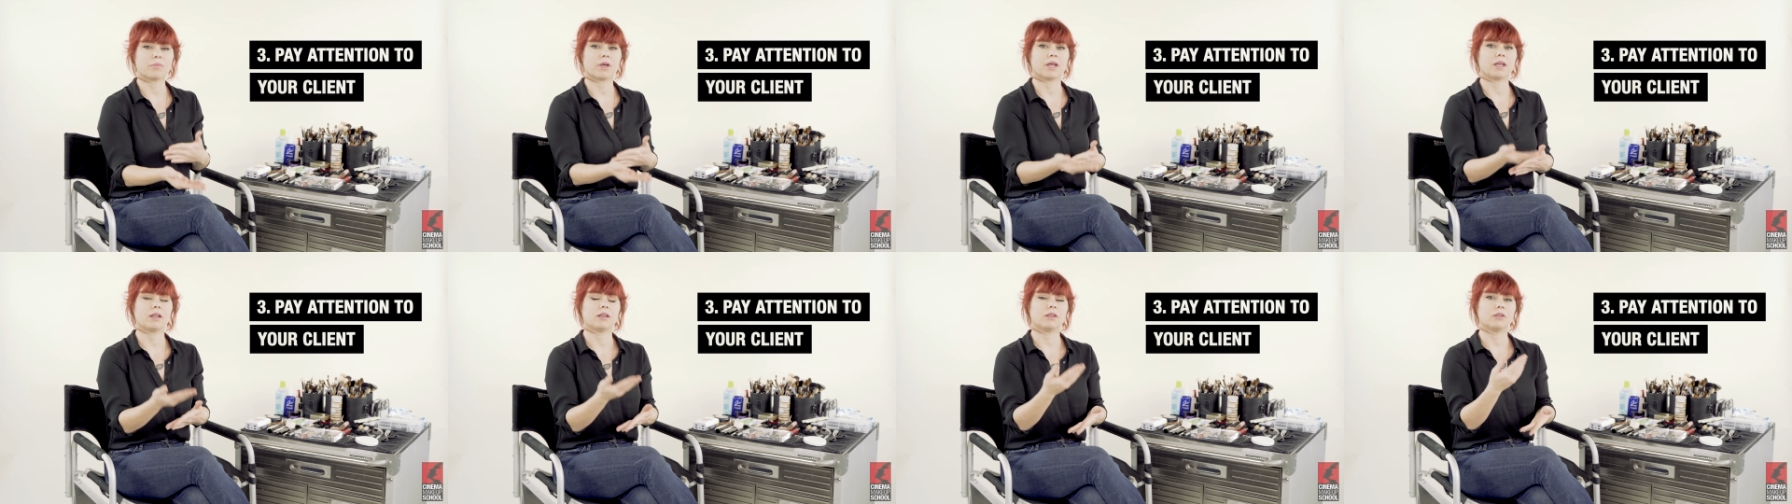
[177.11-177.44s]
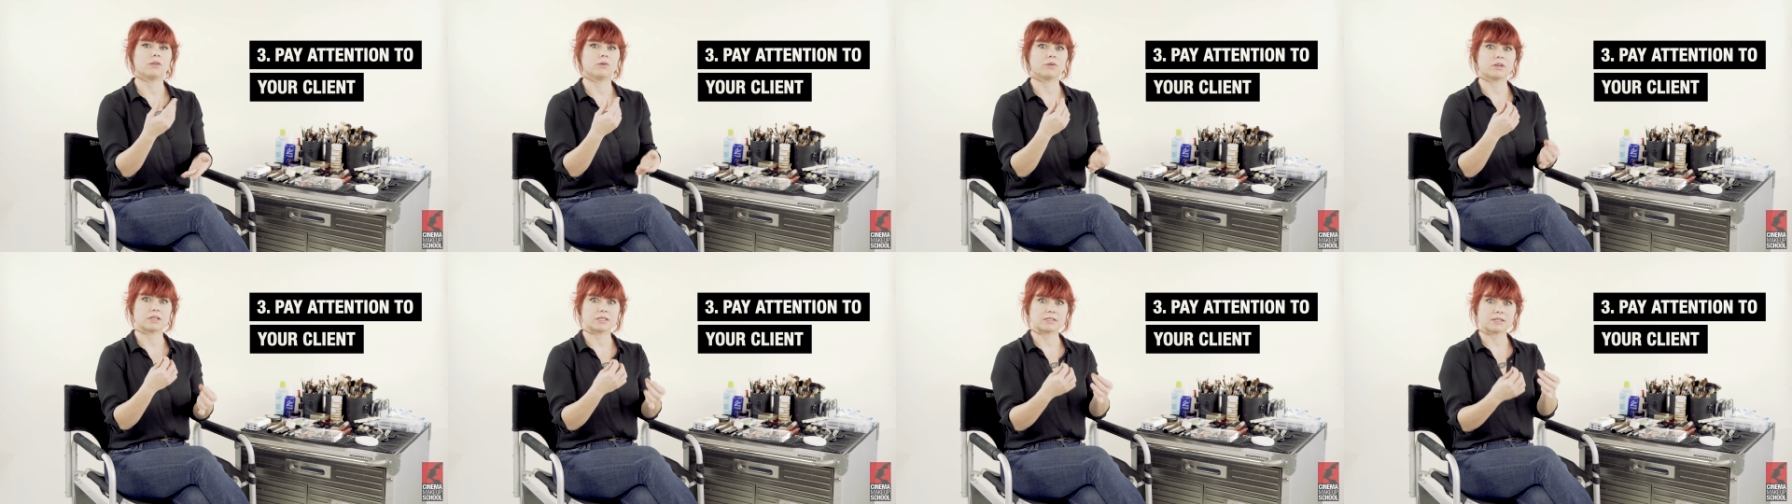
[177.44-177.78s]
but
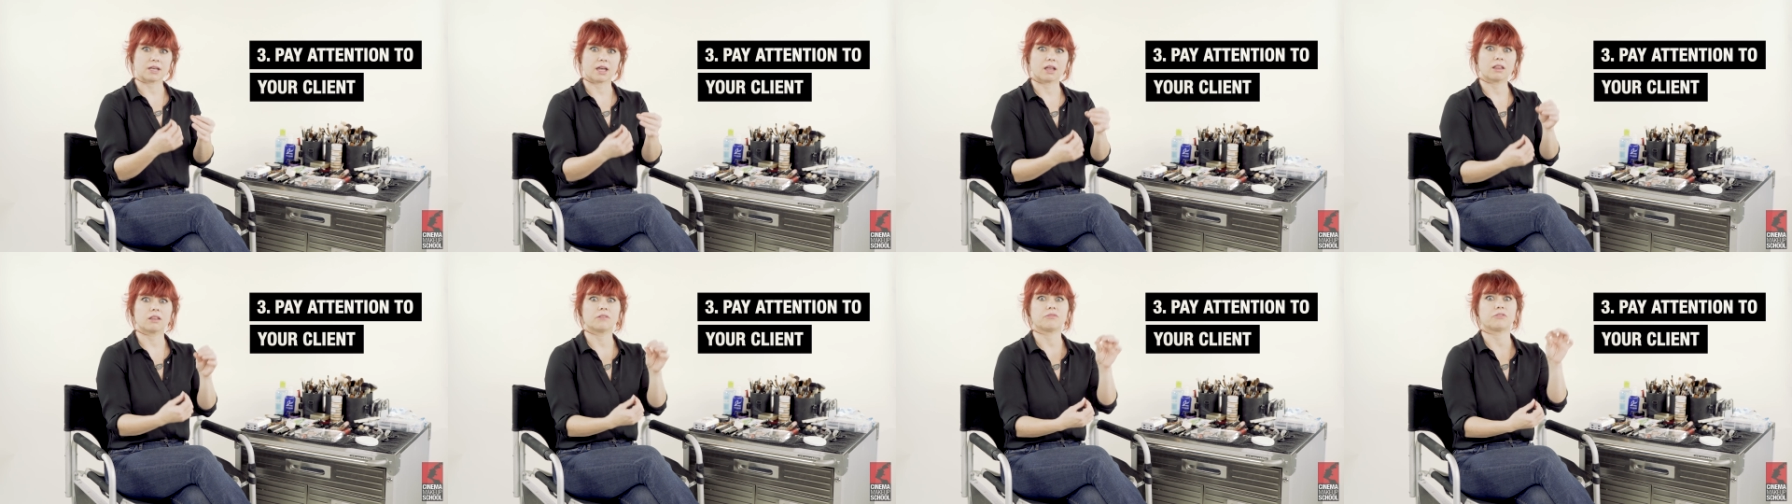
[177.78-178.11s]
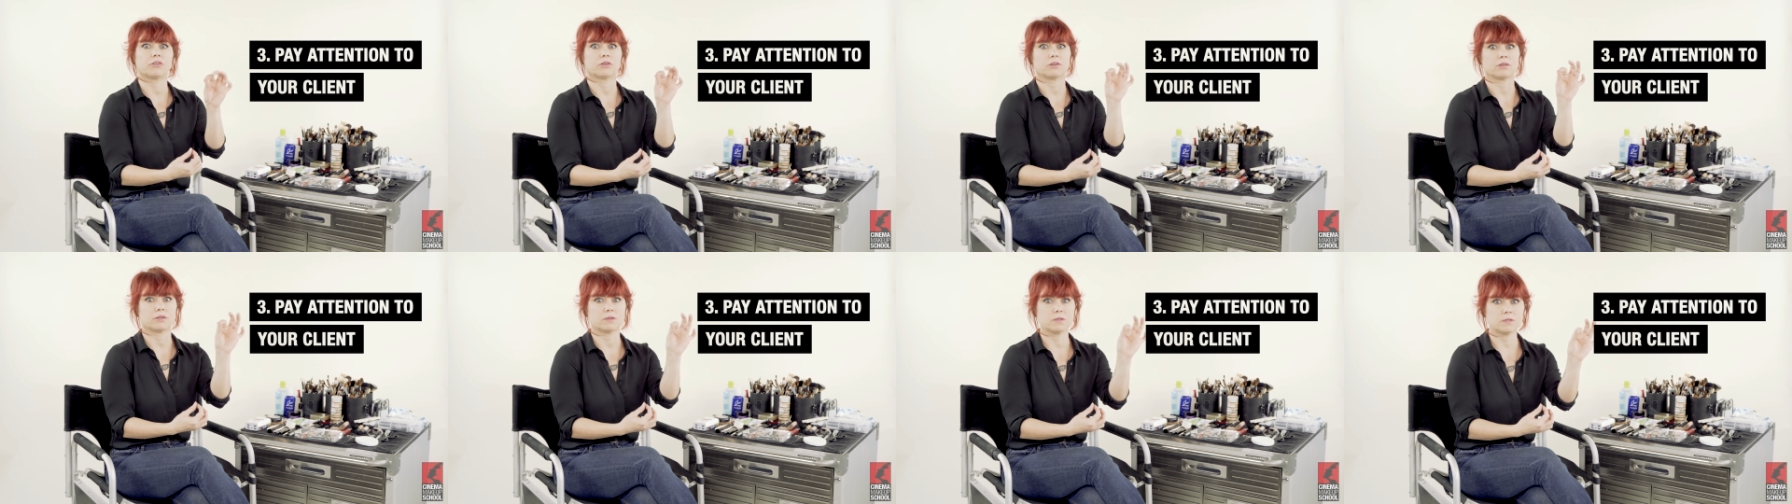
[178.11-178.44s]
you can tell if
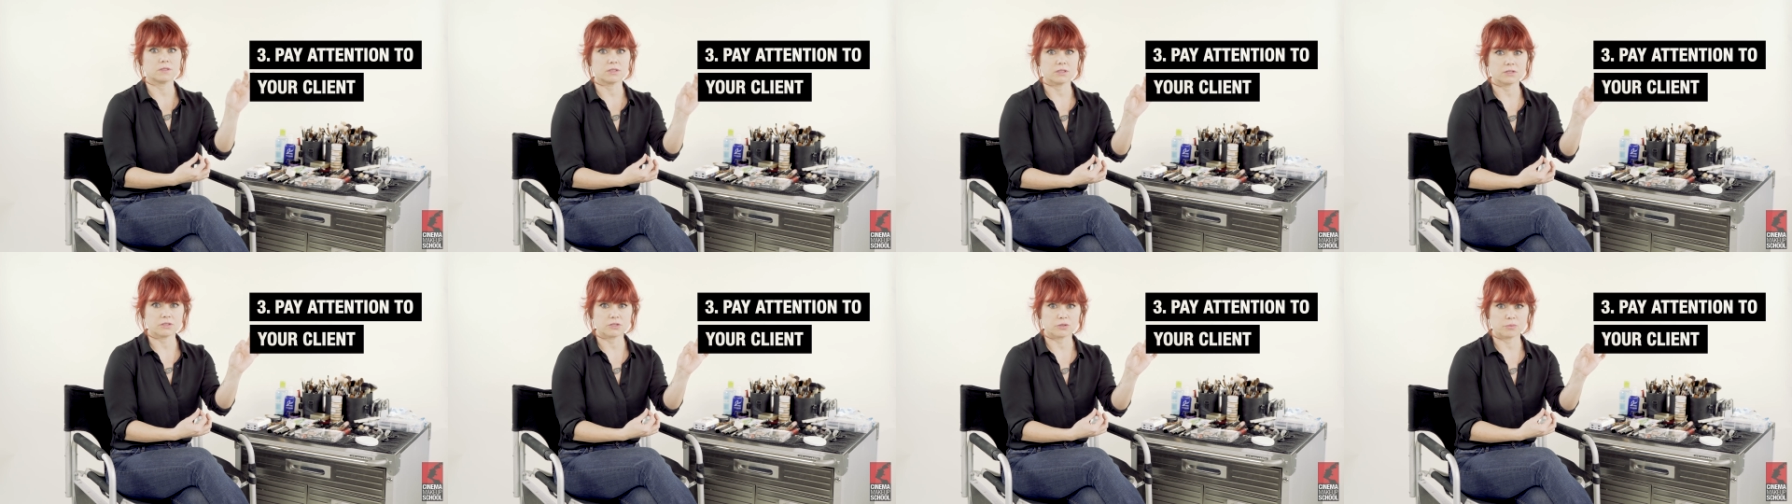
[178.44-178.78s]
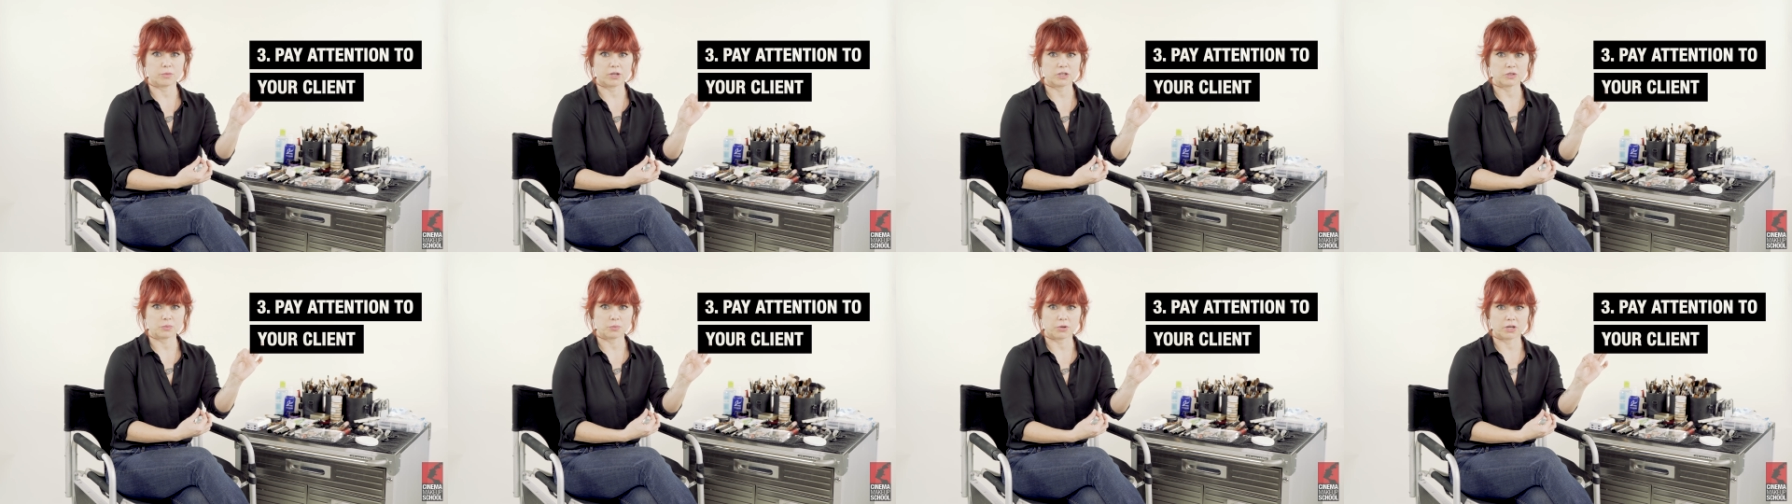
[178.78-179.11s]
you're using too
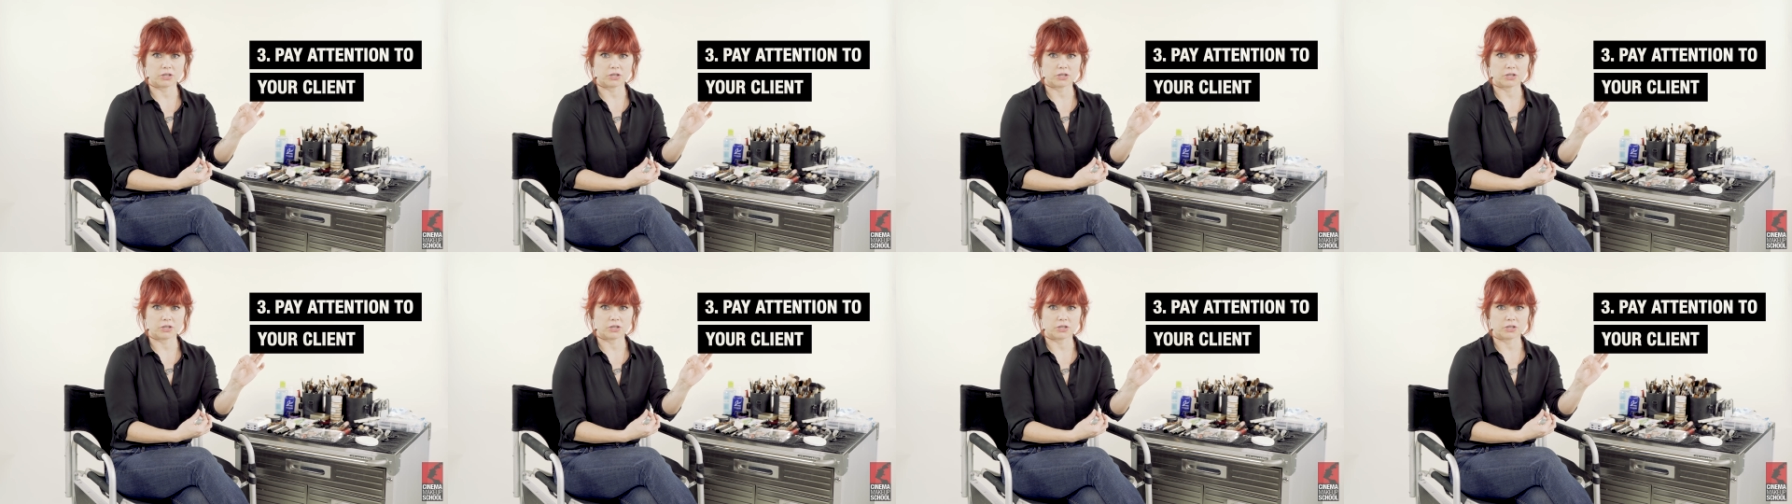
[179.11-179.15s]
much